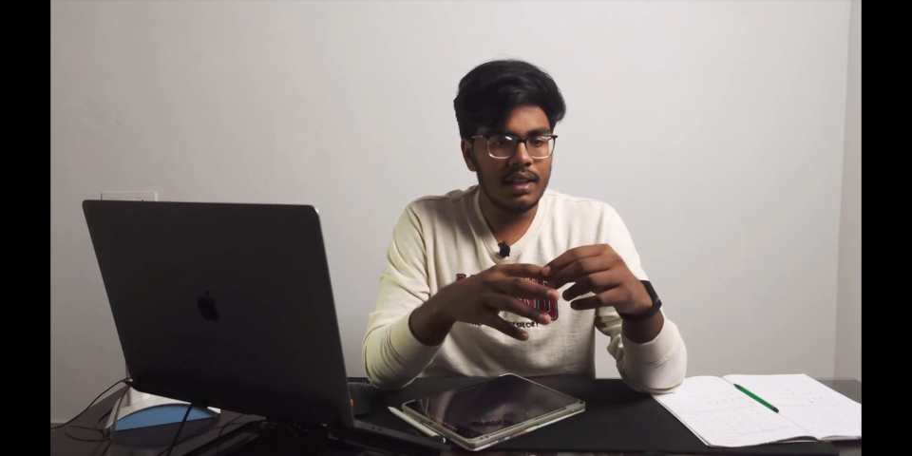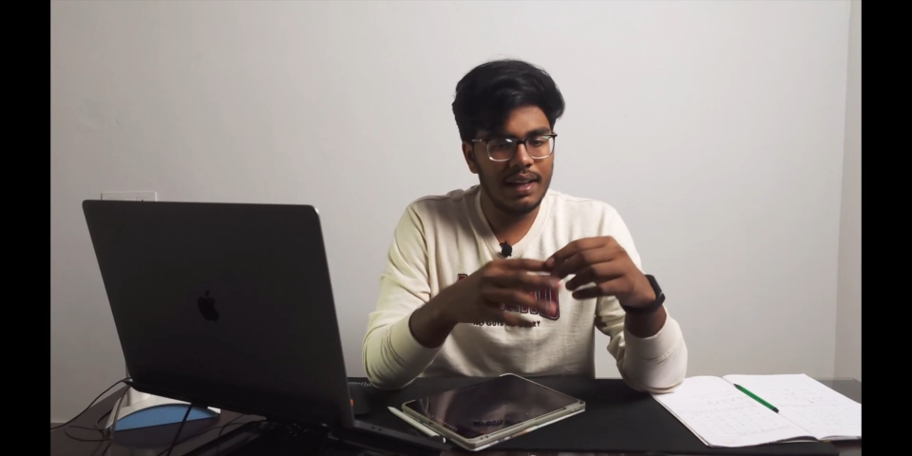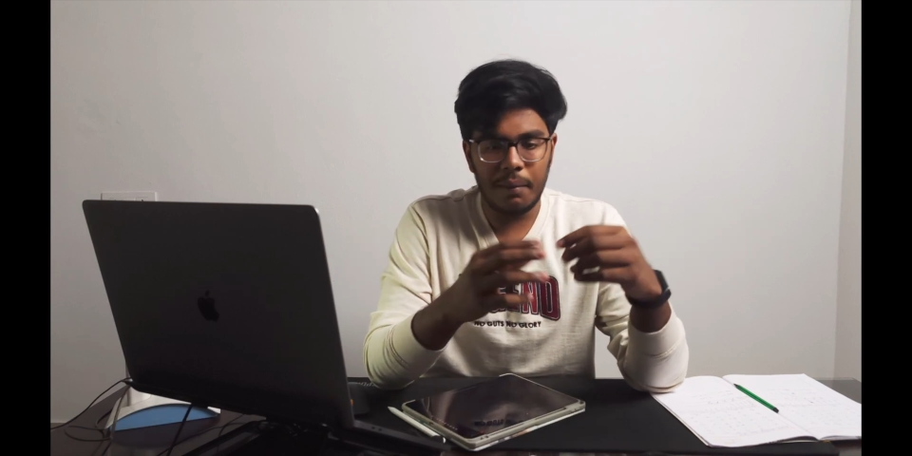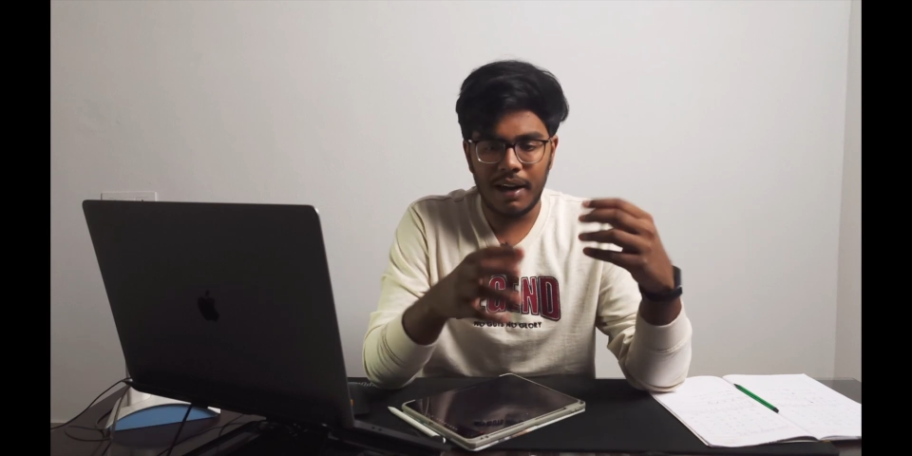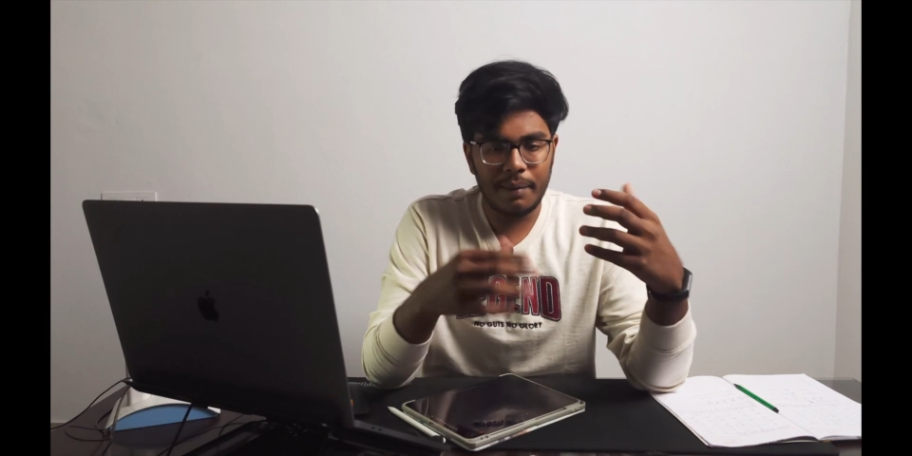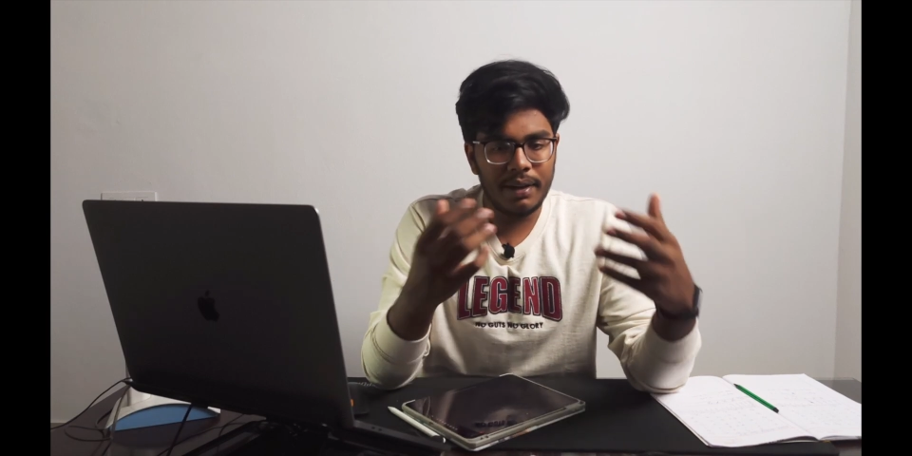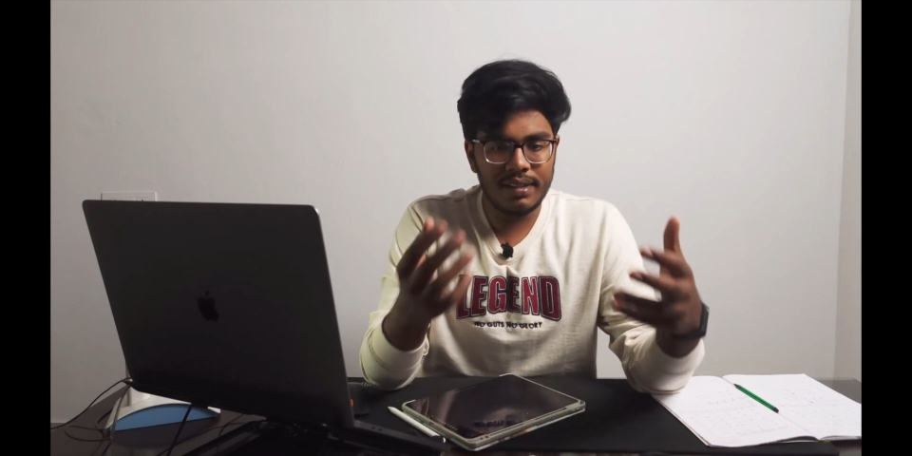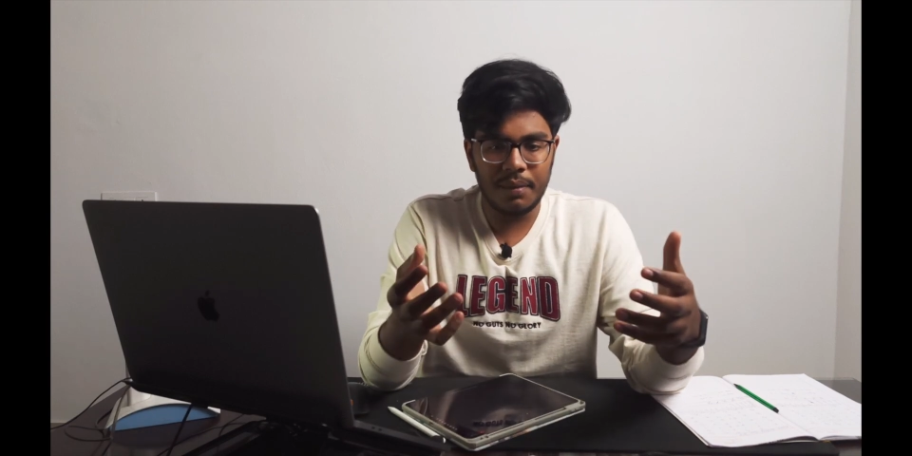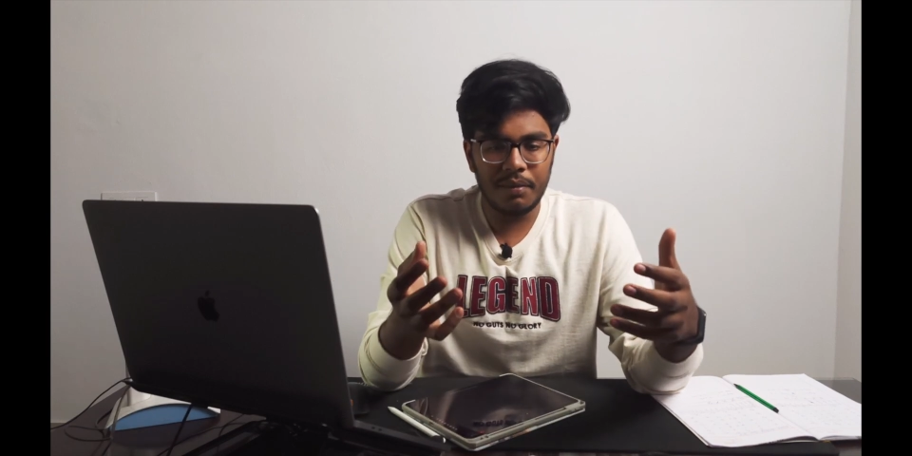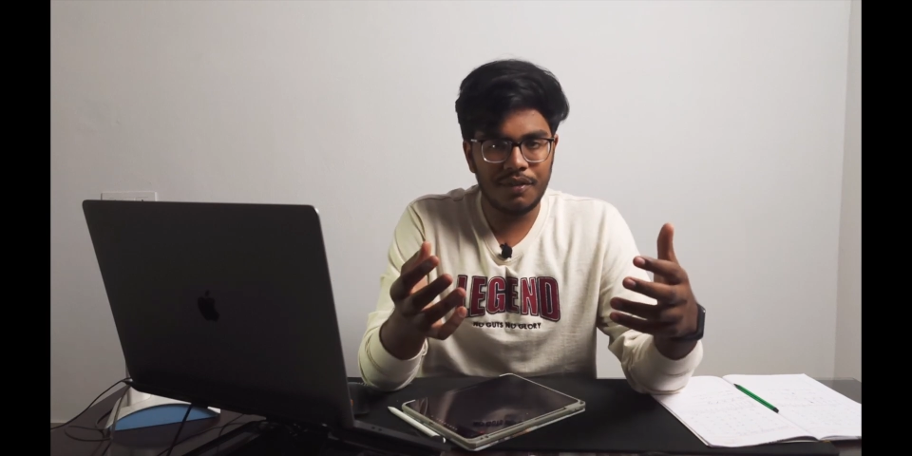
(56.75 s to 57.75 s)
There might be
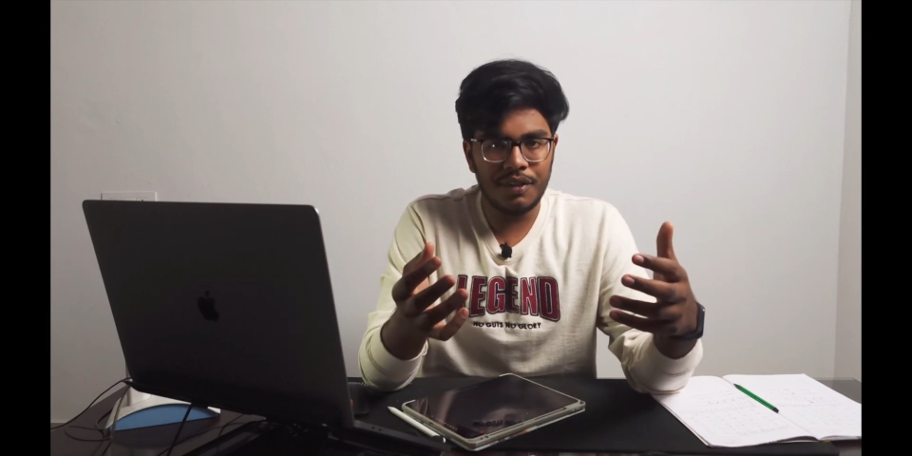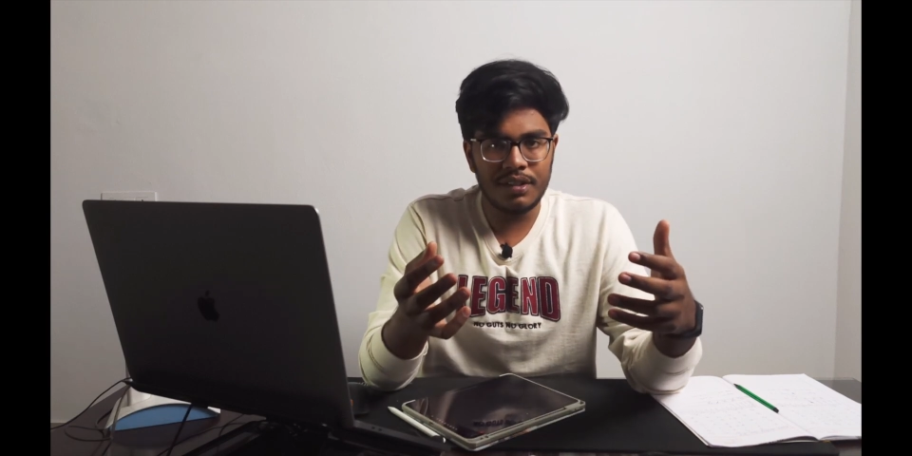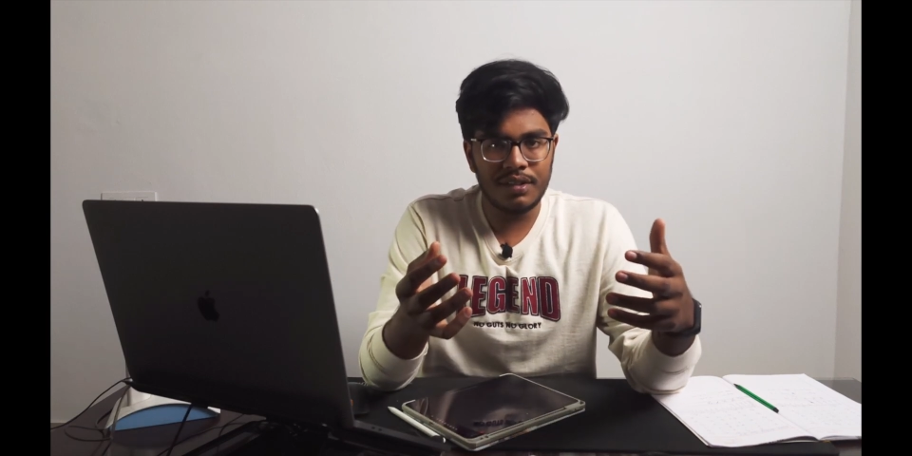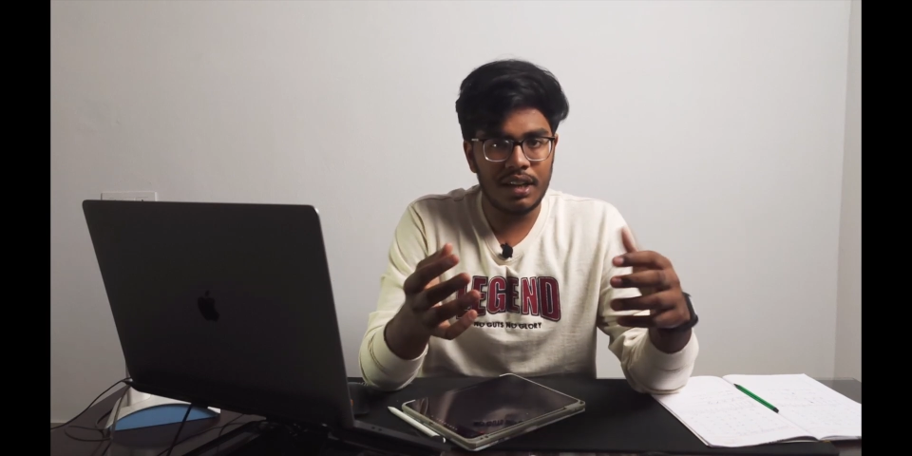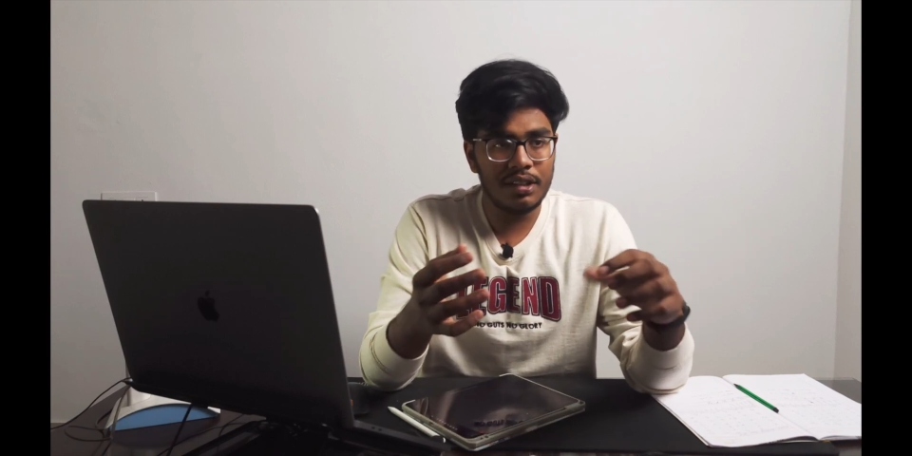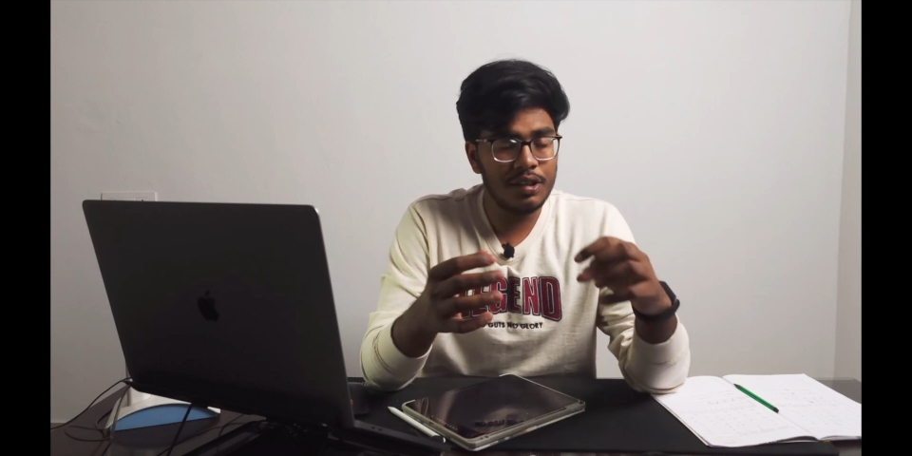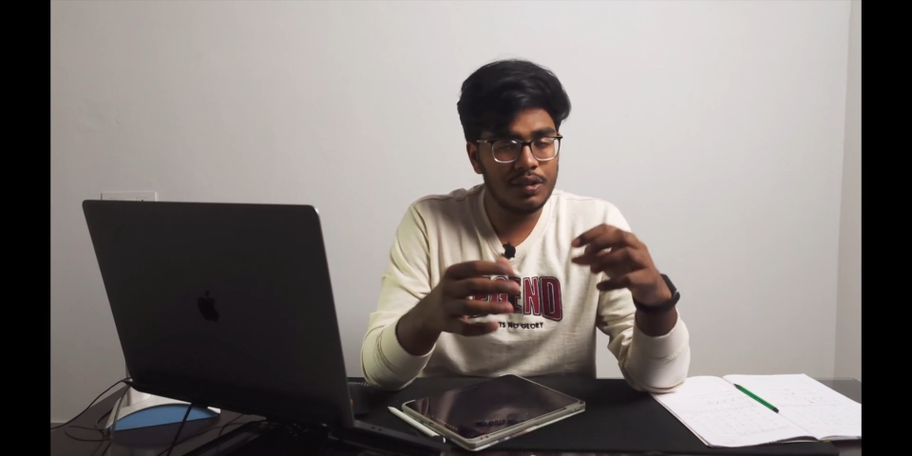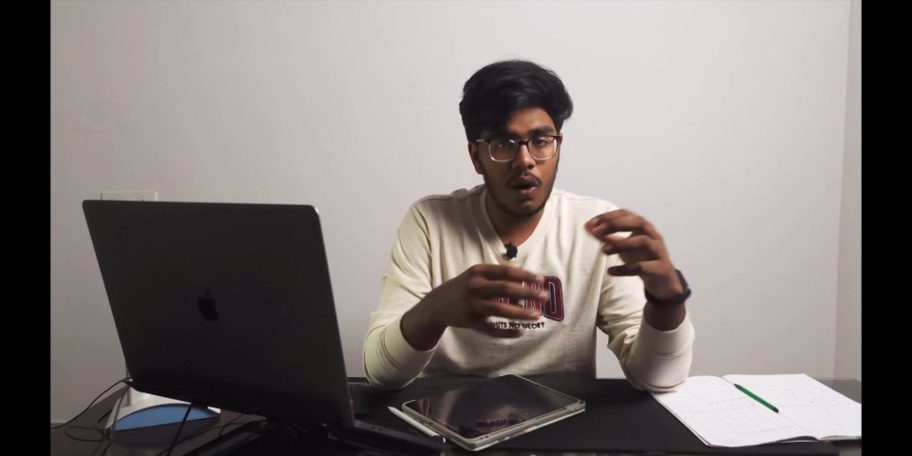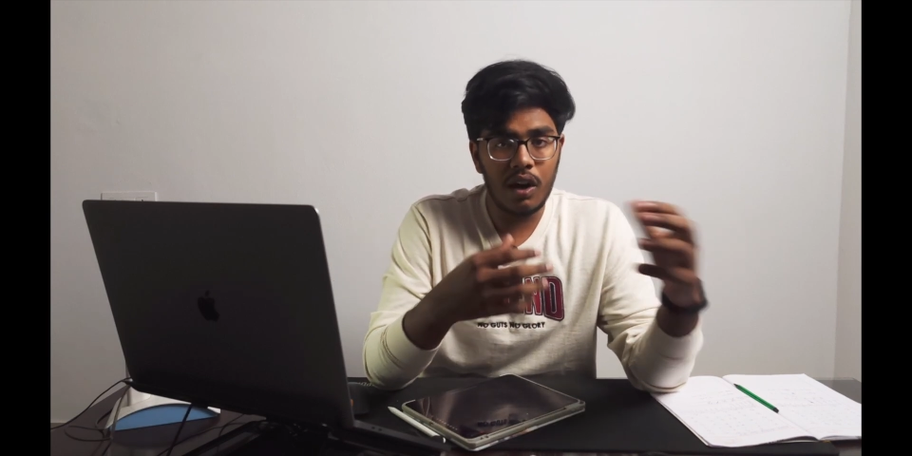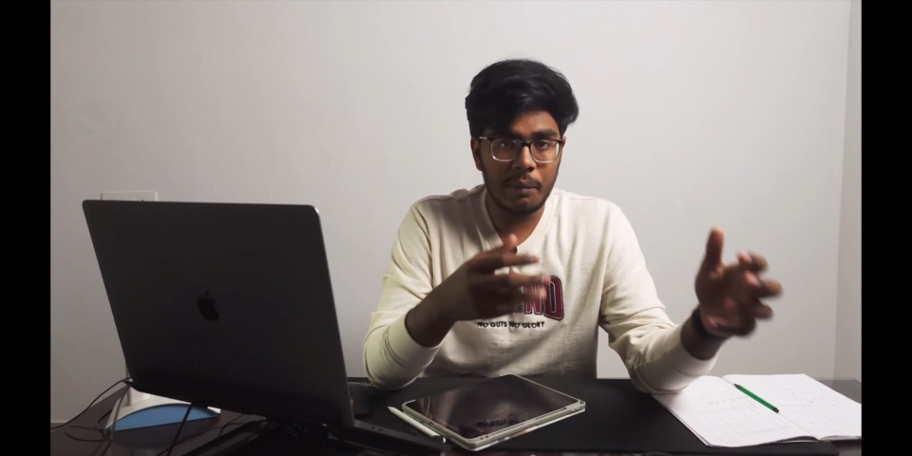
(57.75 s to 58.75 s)
some different strategies or